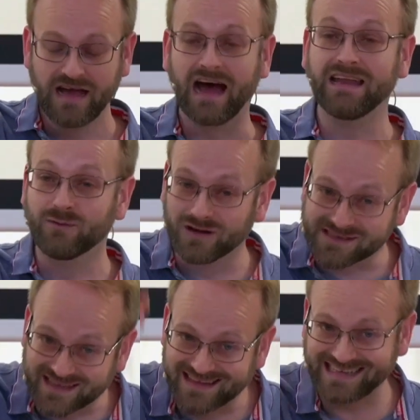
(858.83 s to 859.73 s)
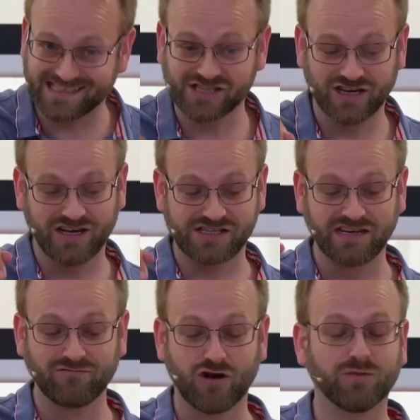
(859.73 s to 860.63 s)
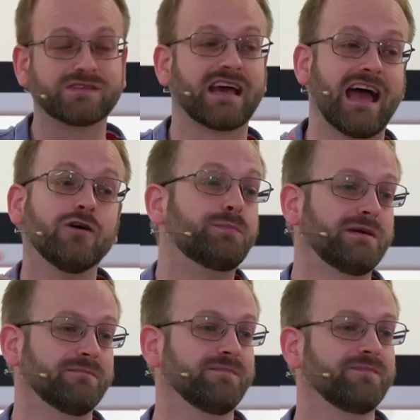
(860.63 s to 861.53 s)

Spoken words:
and he wants this church in Rome to help him.